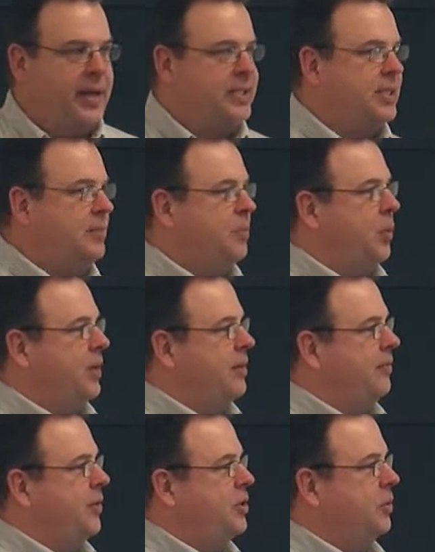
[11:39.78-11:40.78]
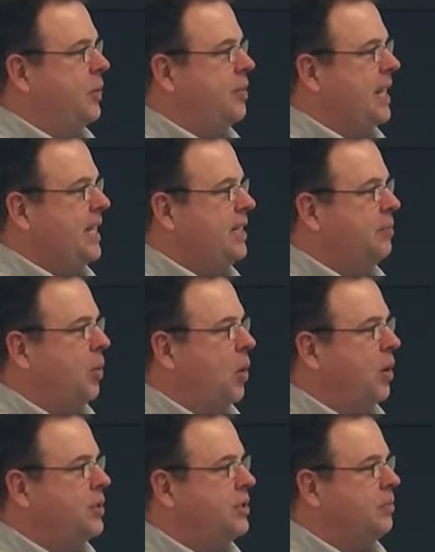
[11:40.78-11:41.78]
At some point in the future, we may need to
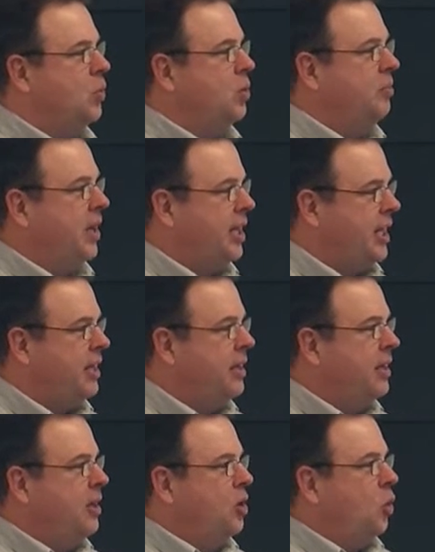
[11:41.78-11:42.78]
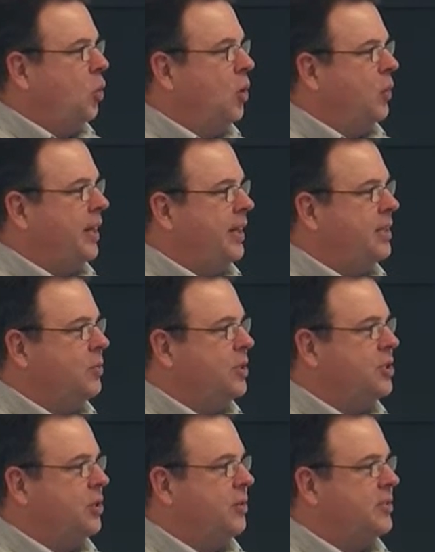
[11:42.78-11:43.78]
borrow some more money, or we need to
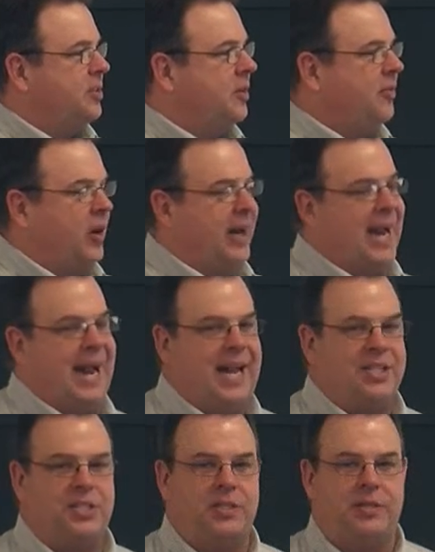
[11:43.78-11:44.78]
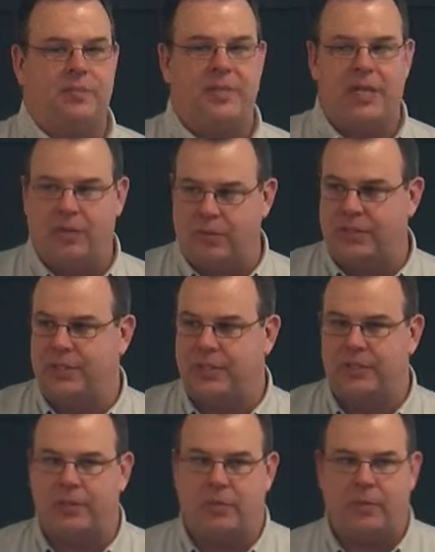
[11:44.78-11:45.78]
reserve some of our cash to be able
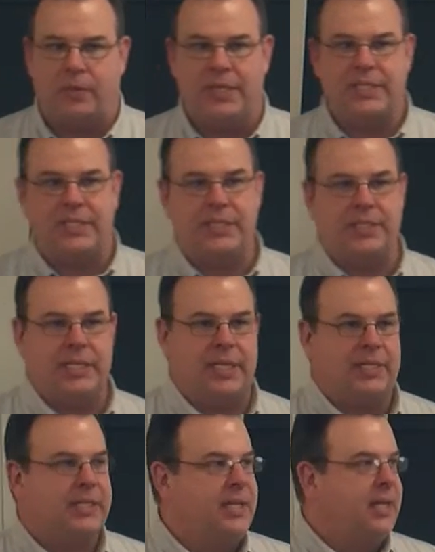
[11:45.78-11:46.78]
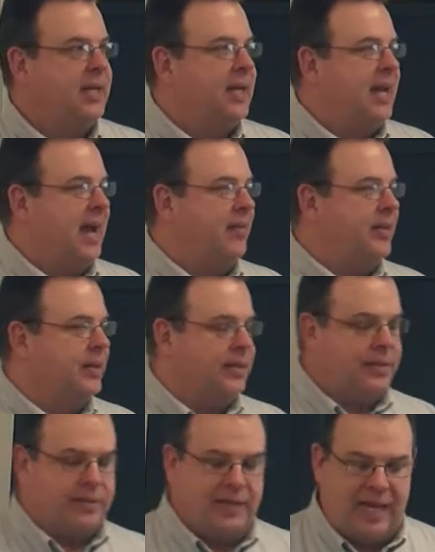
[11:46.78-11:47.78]
to replace these things. Having
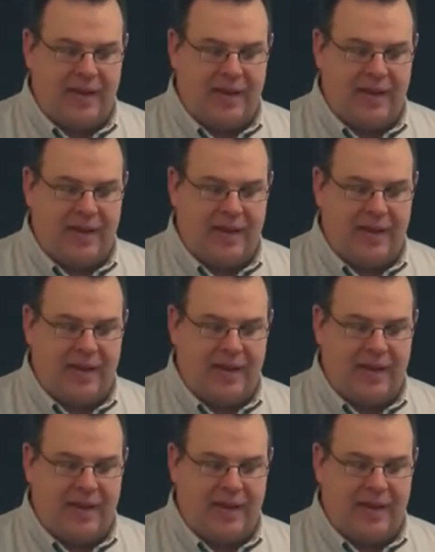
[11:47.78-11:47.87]
a